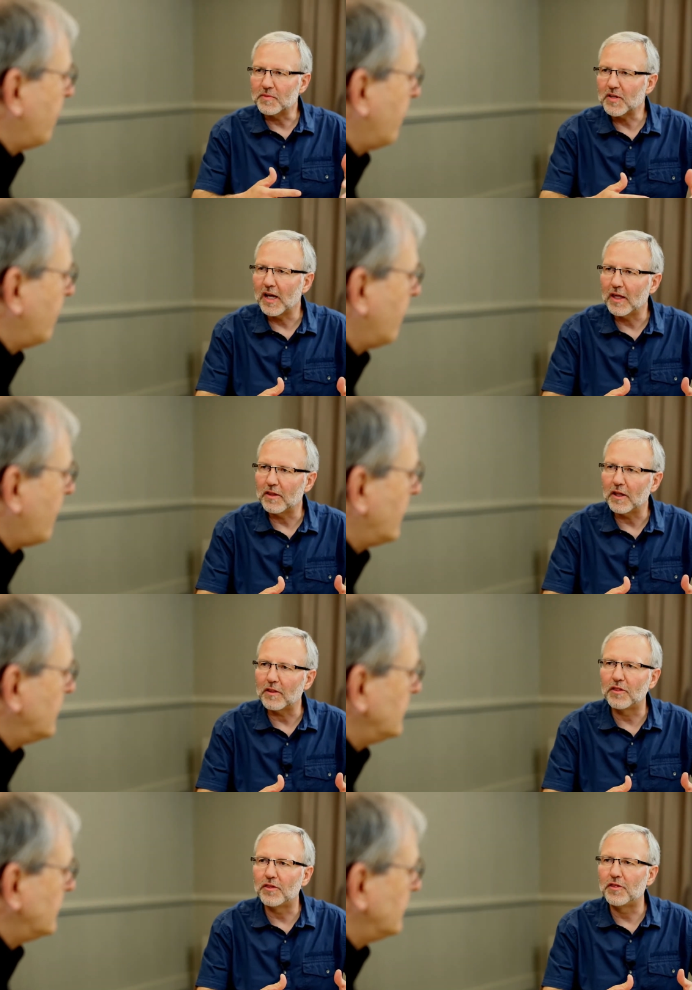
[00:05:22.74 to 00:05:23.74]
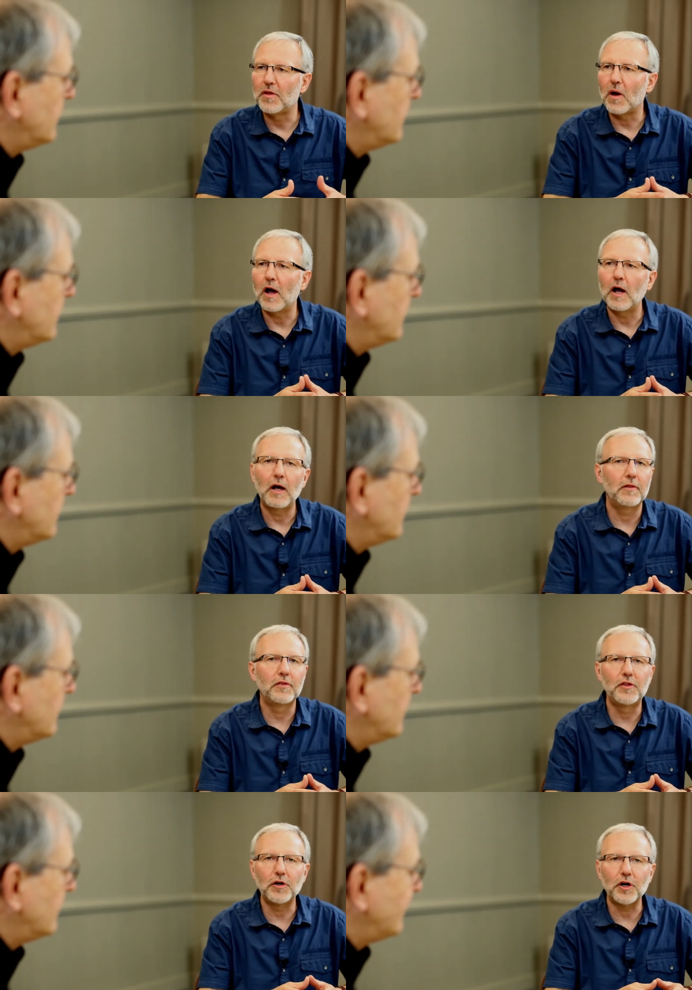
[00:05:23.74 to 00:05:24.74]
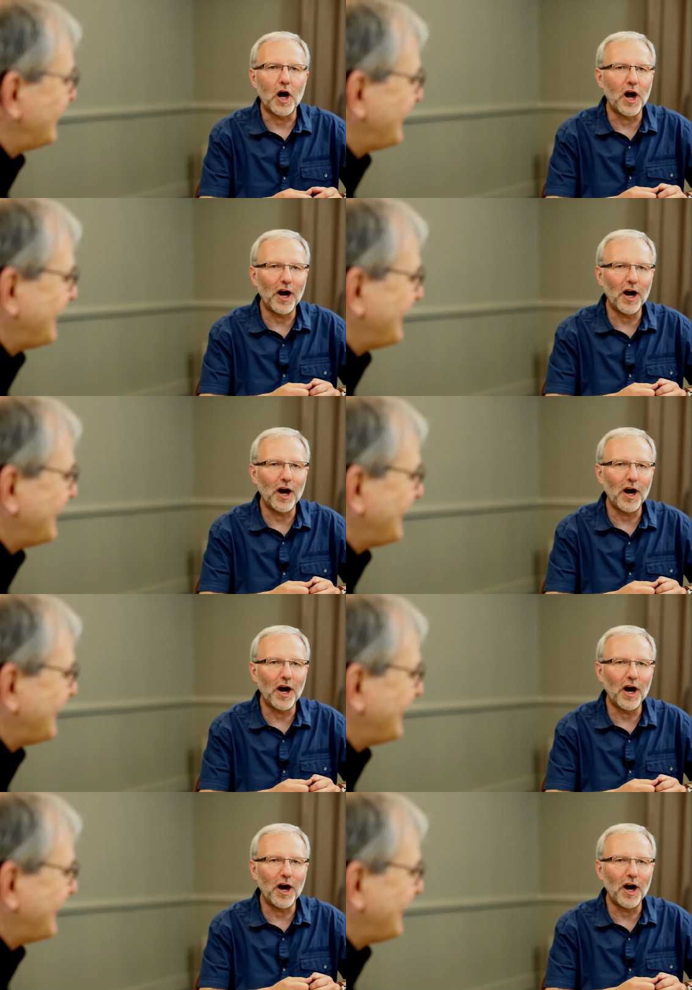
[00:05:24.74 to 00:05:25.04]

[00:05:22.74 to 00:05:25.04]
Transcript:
Speaker 1: them say that uh, there